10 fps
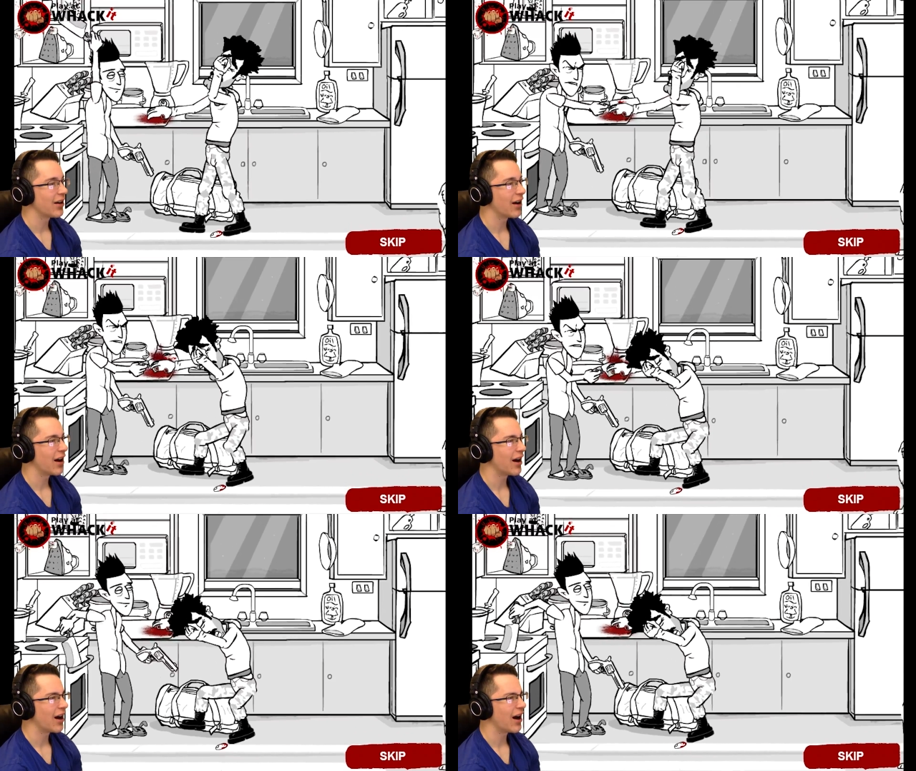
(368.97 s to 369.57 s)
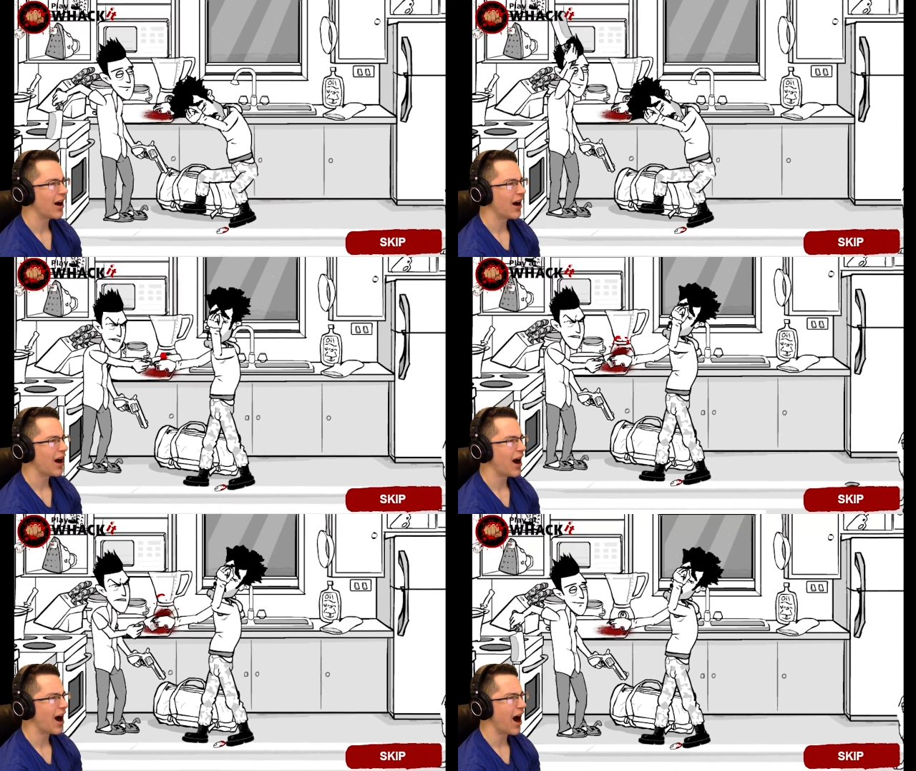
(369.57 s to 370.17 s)

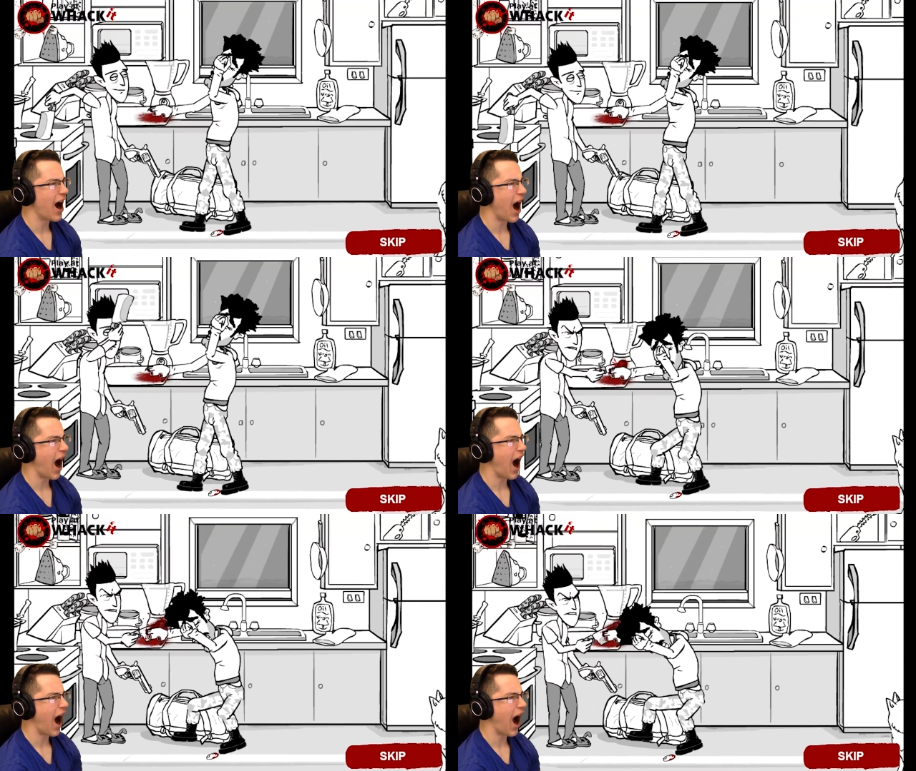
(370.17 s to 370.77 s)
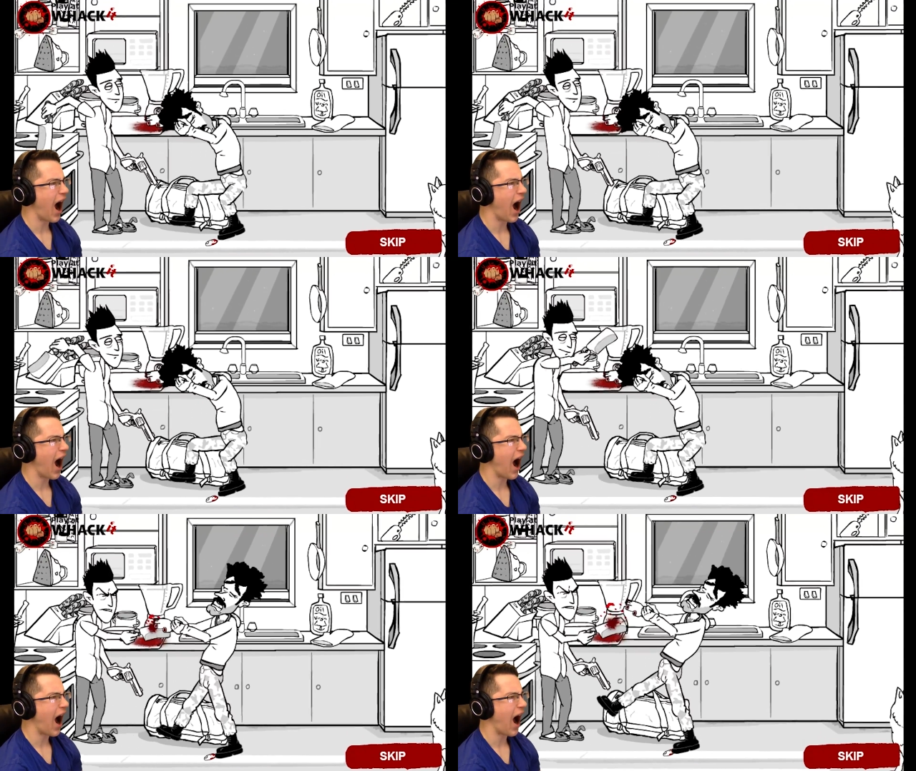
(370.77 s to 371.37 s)

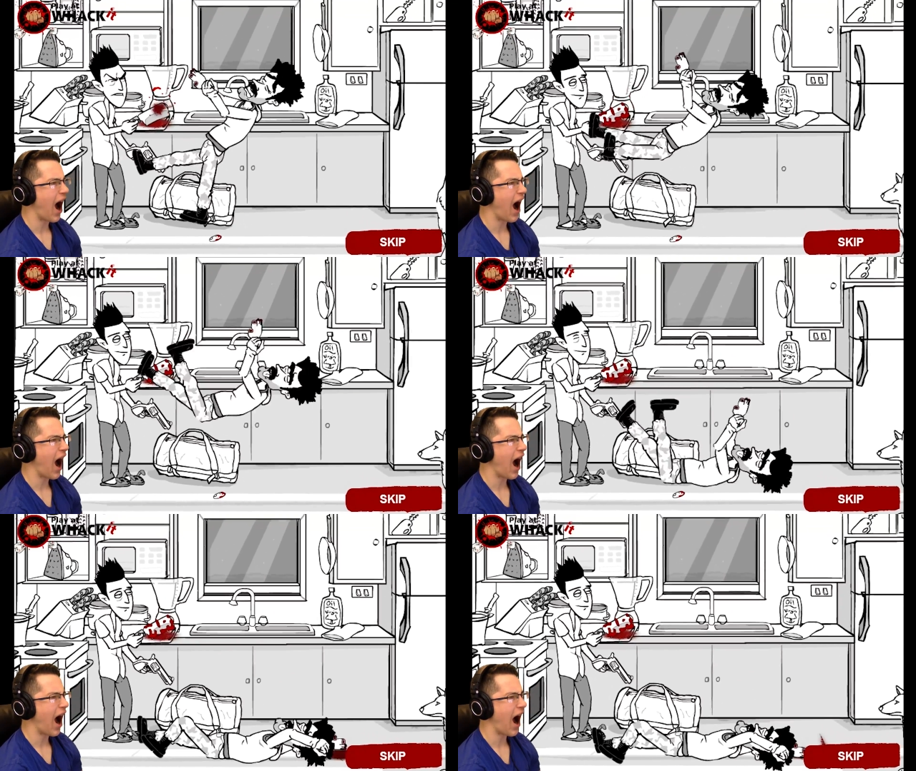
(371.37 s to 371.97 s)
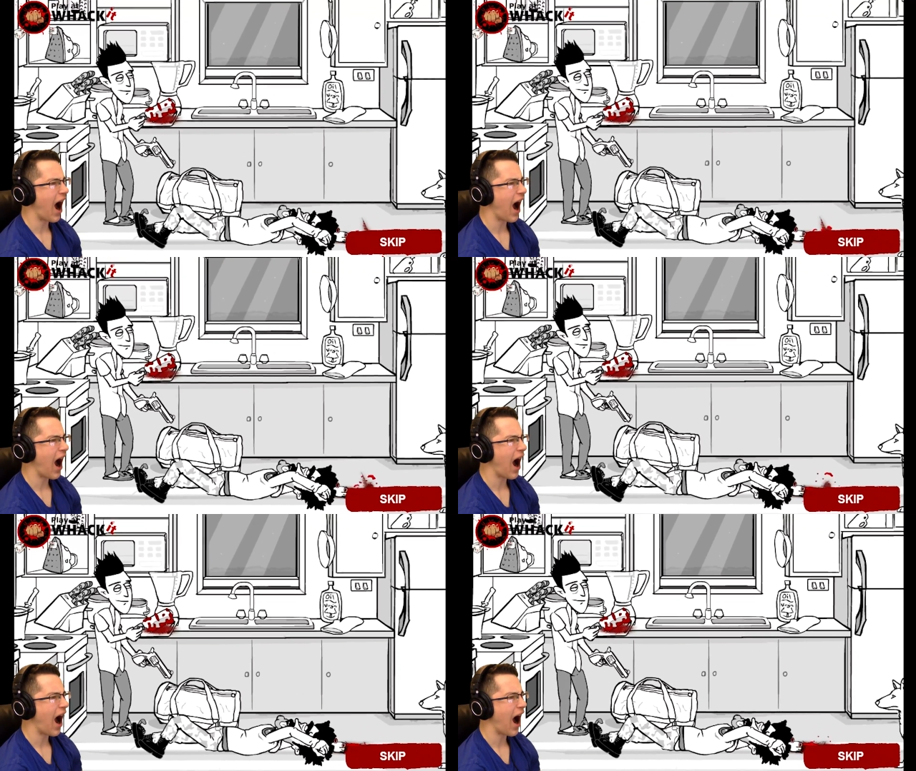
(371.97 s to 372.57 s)

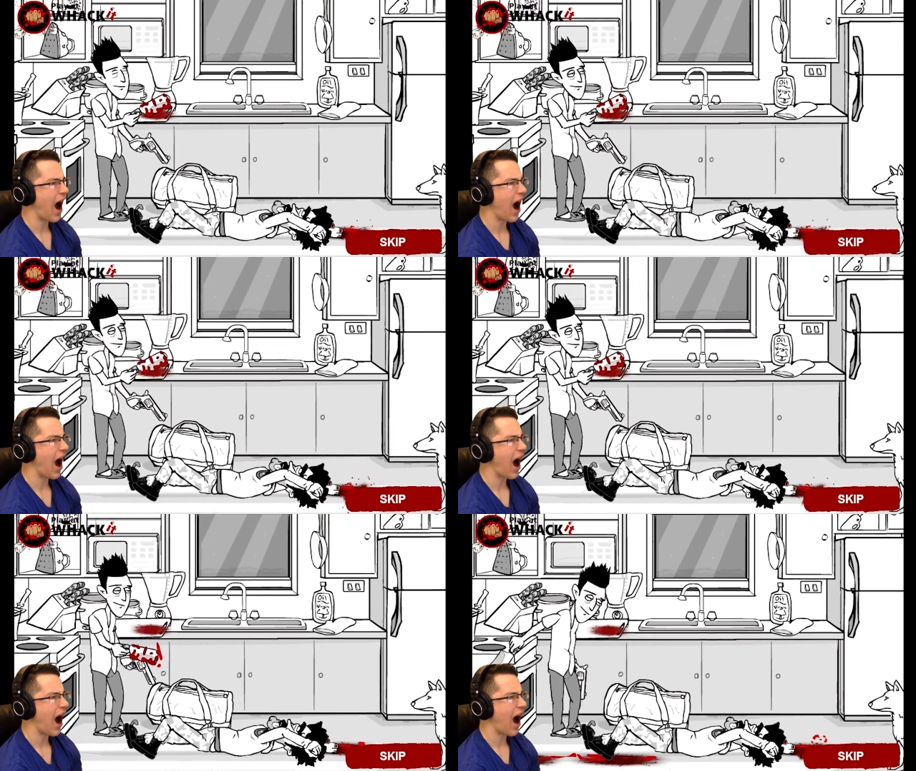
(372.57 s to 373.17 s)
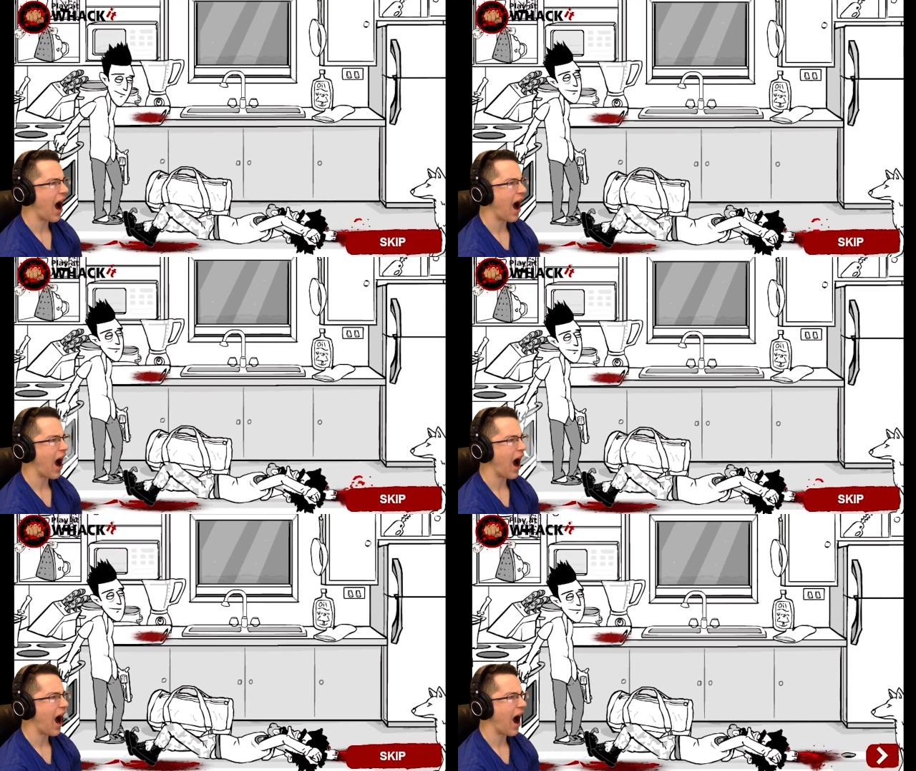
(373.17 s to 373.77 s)

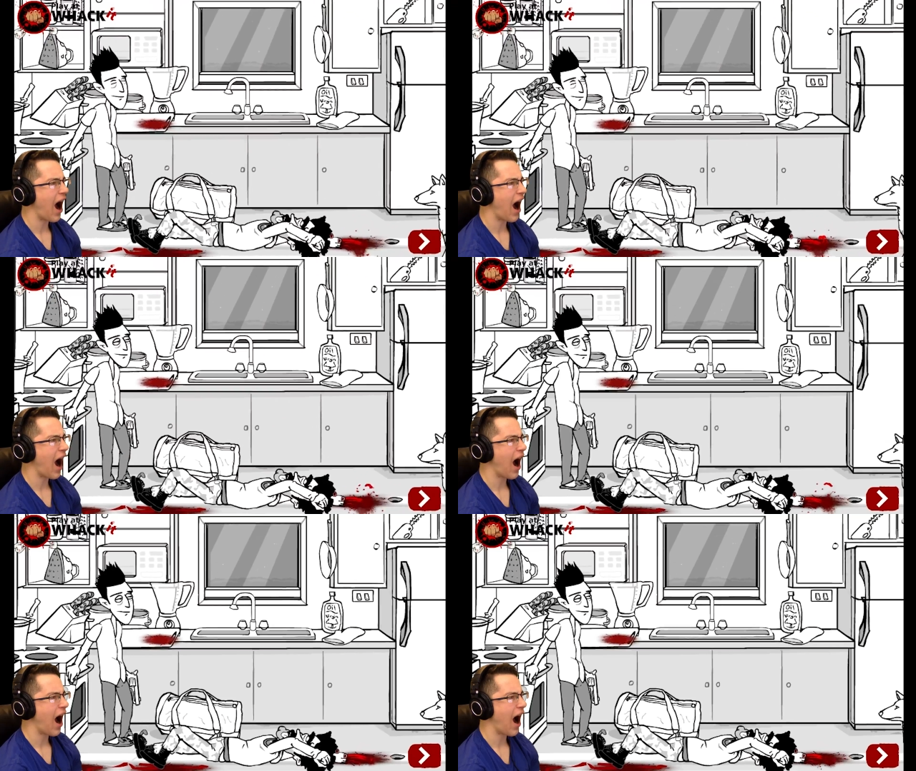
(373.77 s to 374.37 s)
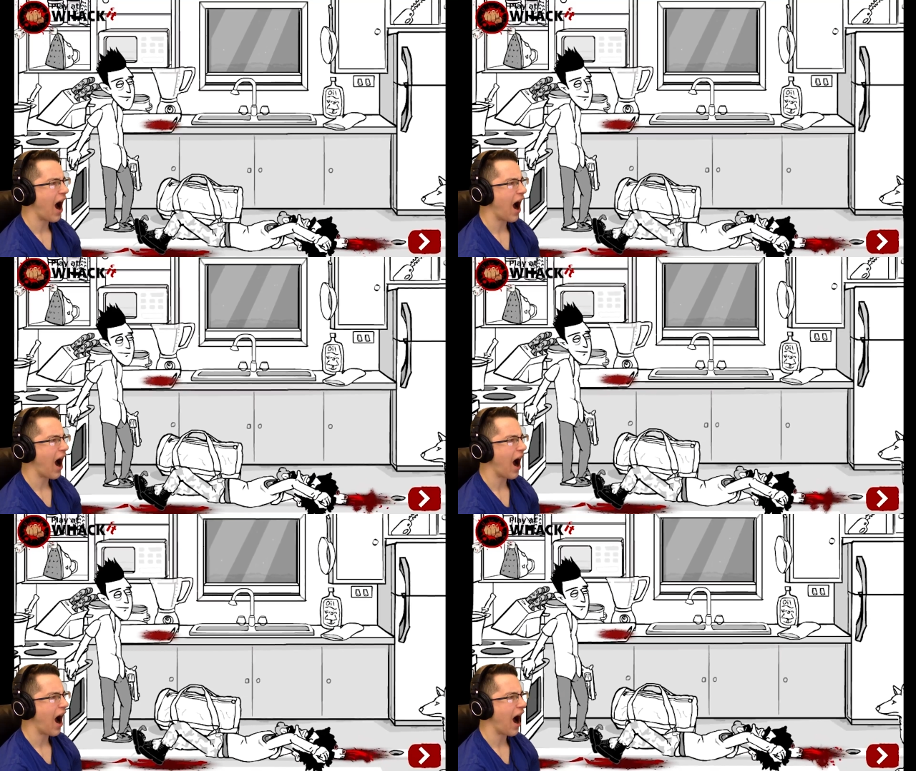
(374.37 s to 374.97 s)

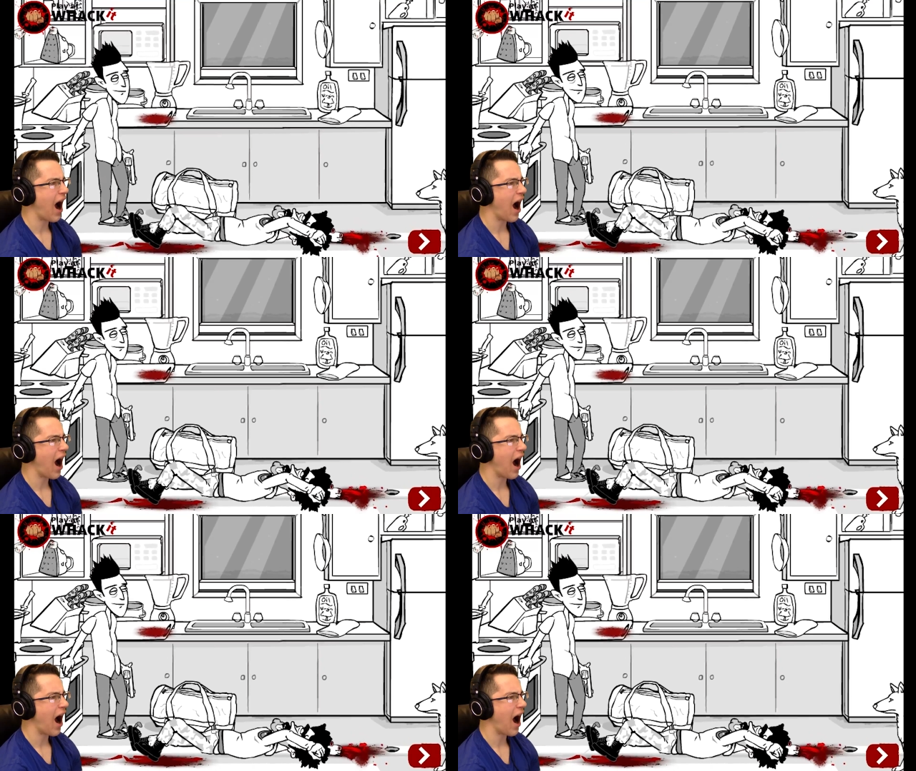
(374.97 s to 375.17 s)
(silence)